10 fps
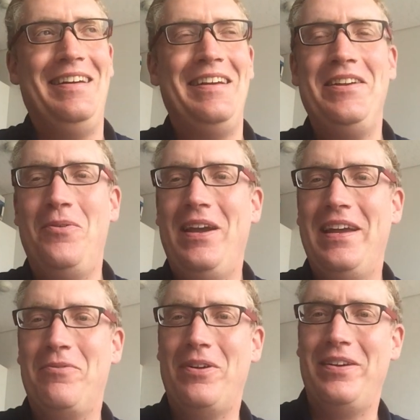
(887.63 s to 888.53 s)
in a
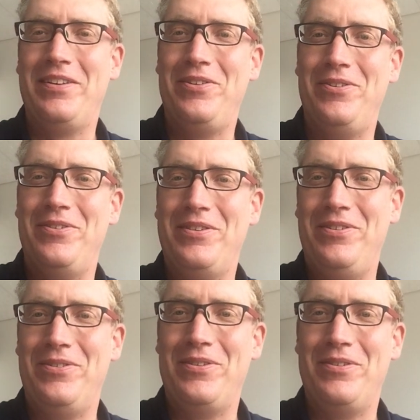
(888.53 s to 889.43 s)
way where
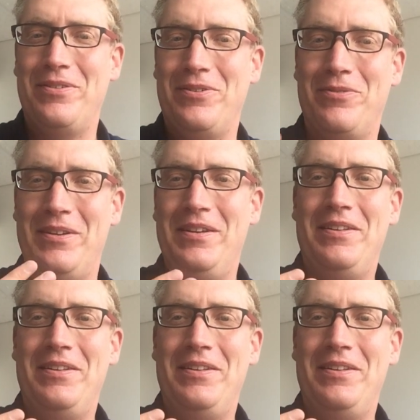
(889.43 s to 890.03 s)
you